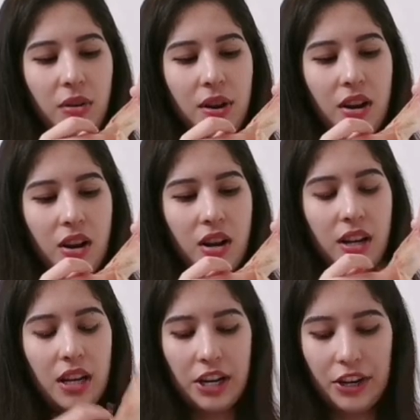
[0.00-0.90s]
going on
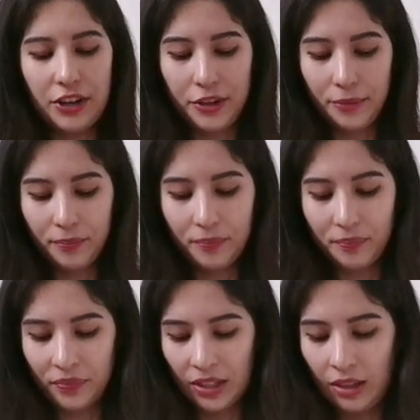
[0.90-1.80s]
here.
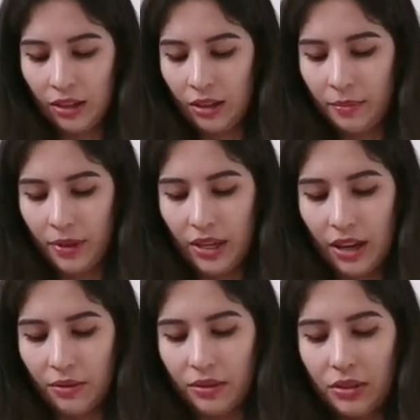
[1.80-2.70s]
But
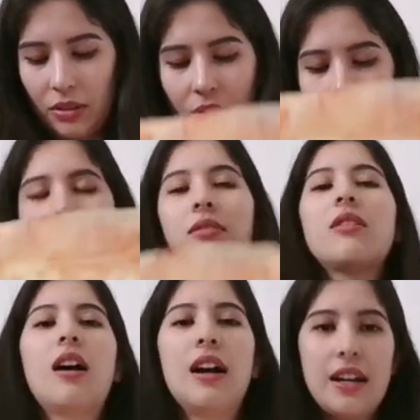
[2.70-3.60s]
yeah, so you
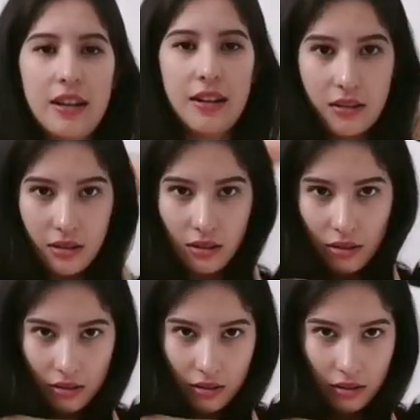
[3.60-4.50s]
tie
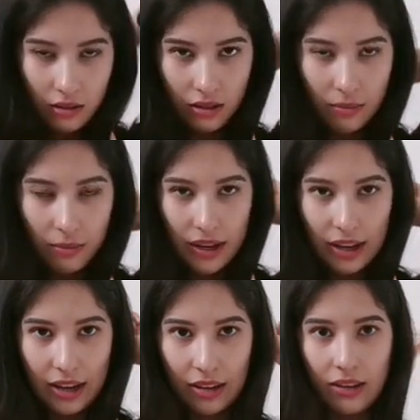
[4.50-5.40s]
it in the
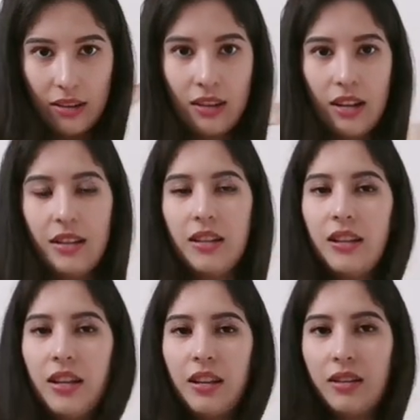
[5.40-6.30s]
back and then
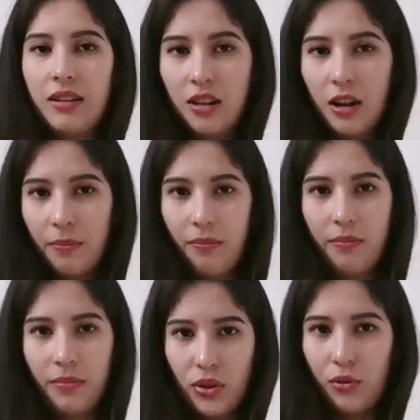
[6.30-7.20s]
like the top
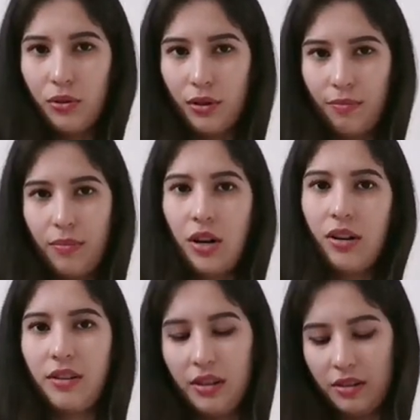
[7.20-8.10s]
shoulder
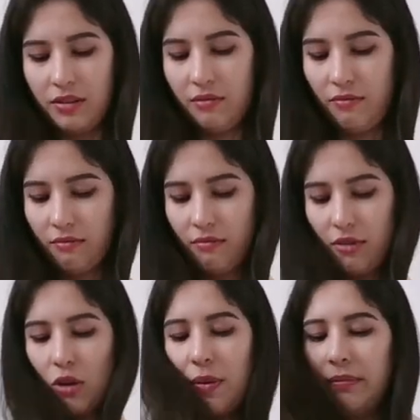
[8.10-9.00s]
part is
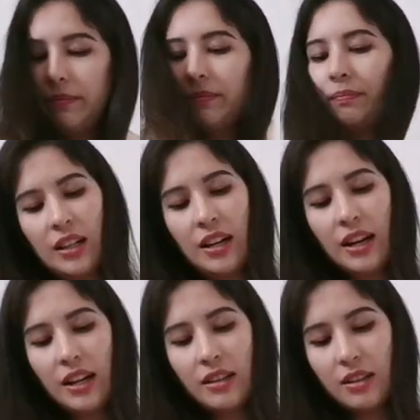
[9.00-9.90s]
open. And I
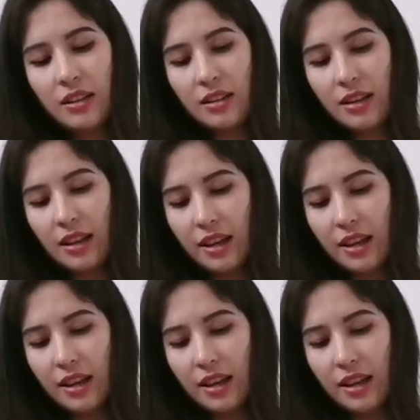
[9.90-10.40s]
got this in a size